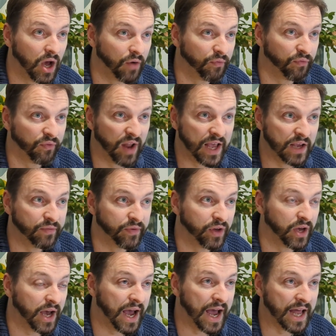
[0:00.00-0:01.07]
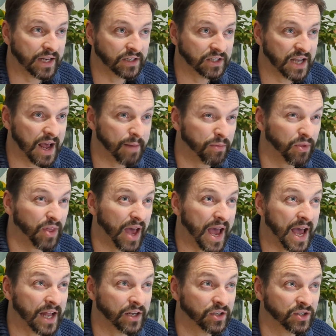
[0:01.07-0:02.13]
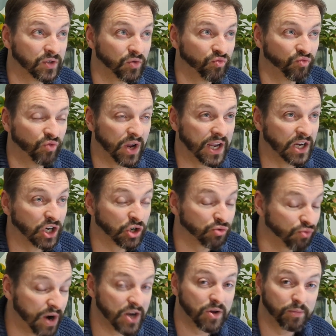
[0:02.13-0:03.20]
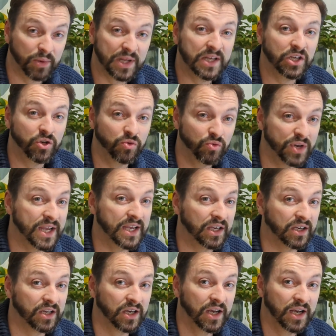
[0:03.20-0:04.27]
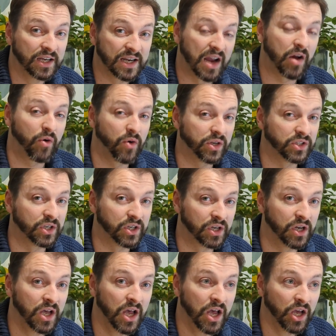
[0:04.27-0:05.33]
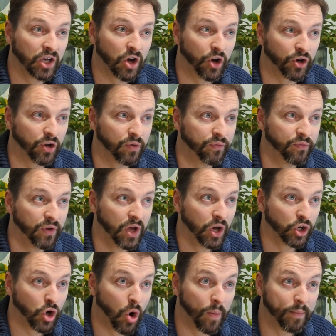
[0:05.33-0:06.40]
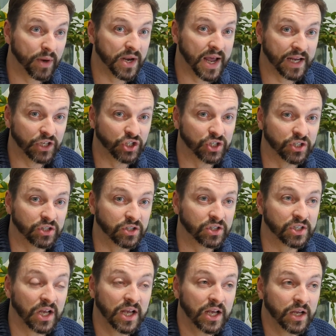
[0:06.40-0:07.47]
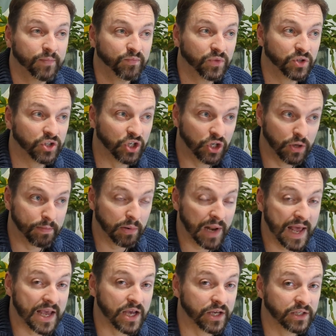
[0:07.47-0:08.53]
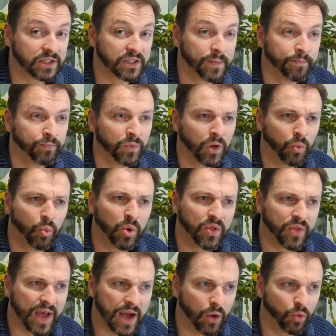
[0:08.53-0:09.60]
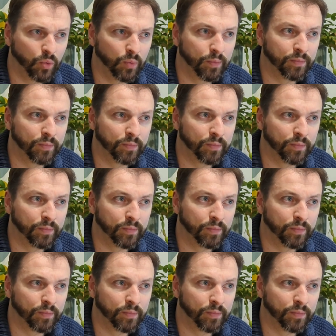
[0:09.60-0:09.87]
flavour and depth and incredibly unique character kind of combinations to your players without